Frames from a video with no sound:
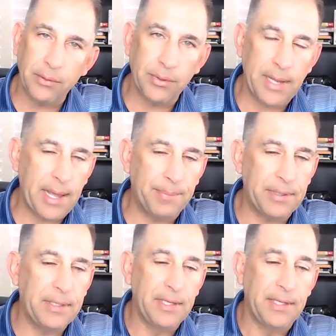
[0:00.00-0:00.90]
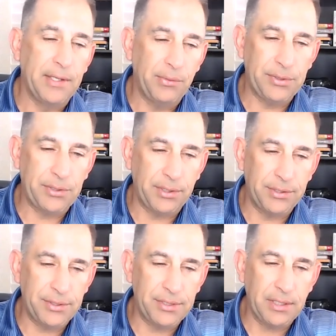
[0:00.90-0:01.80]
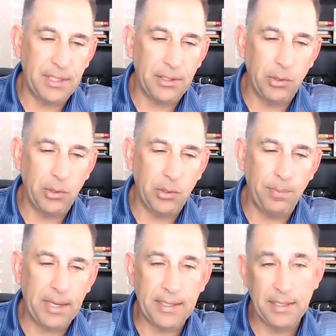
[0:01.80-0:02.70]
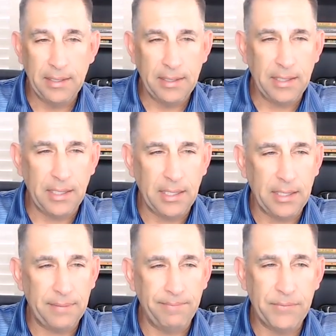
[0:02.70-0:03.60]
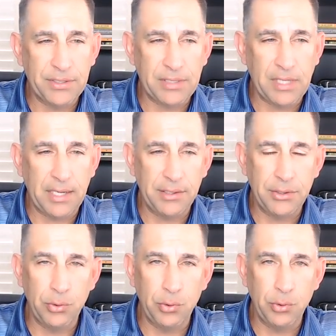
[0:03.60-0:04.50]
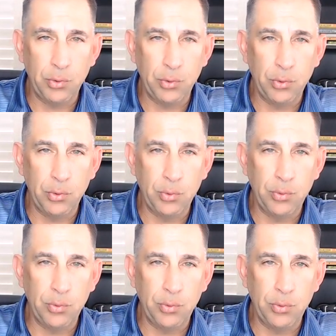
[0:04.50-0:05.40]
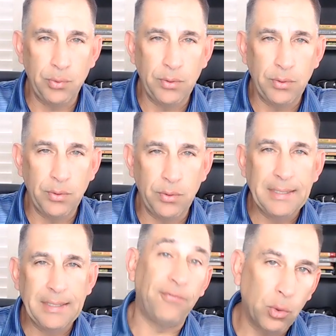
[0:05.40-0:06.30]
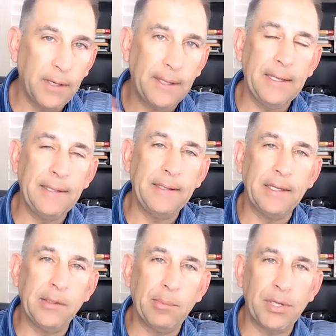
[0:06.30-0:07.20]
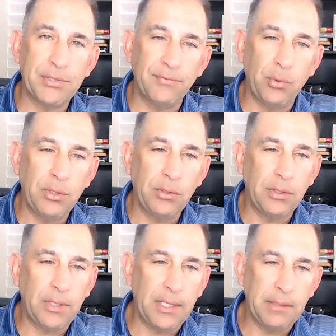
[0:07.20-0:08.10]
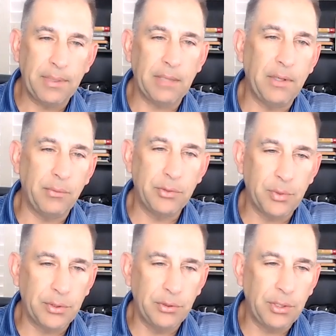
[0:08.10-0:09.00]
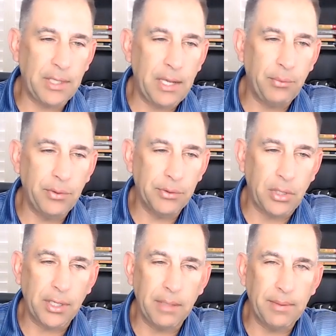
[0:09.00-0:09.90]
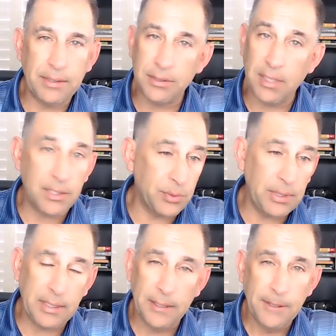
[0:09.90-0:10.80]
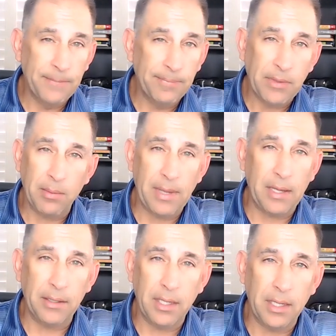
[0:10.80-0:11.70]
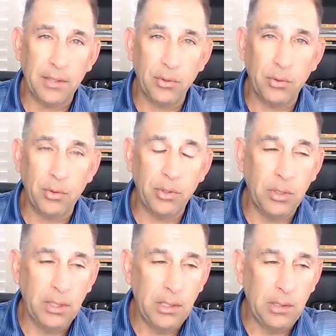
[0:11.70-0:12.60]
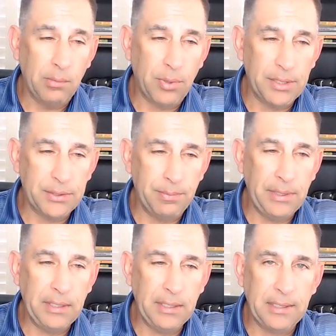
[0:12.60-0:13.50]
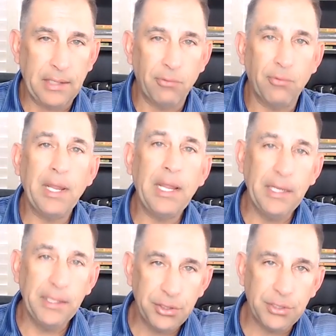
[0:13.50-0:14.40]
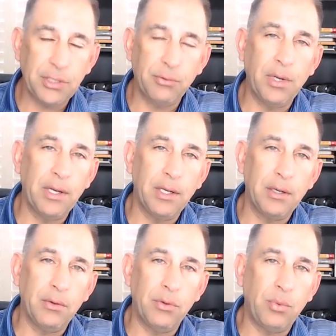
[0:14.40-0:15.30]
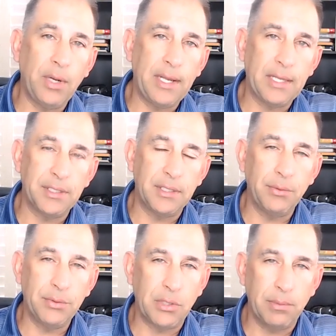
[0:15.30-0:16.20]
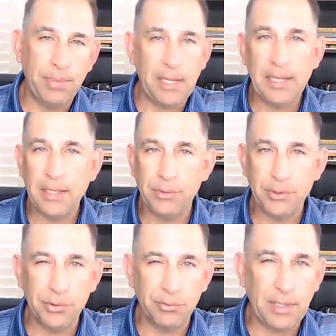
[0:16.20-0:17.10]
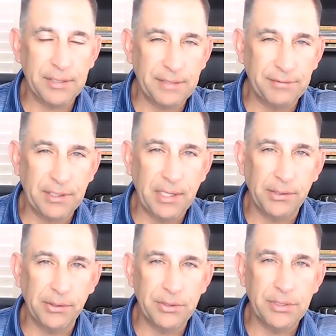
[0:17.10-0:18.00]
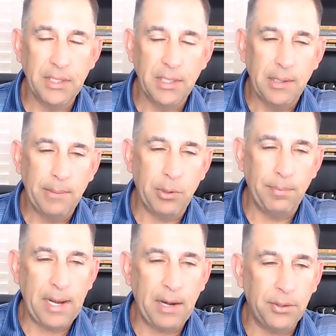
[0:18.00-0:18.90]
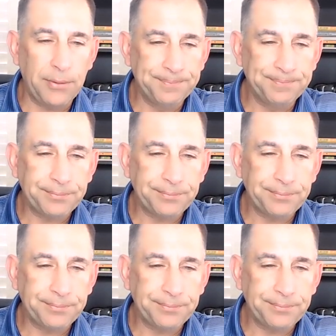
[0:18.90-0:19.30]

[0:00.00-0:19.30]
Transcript: what happened, we started to see that OPEC uh, decided to, I guess, put a floor in uh, the price of oil. And depending on which one you look at, we were talking about this last week about uh, the oil price being in that range where the White House said they would start buying, which is around seventy dollars per barrel,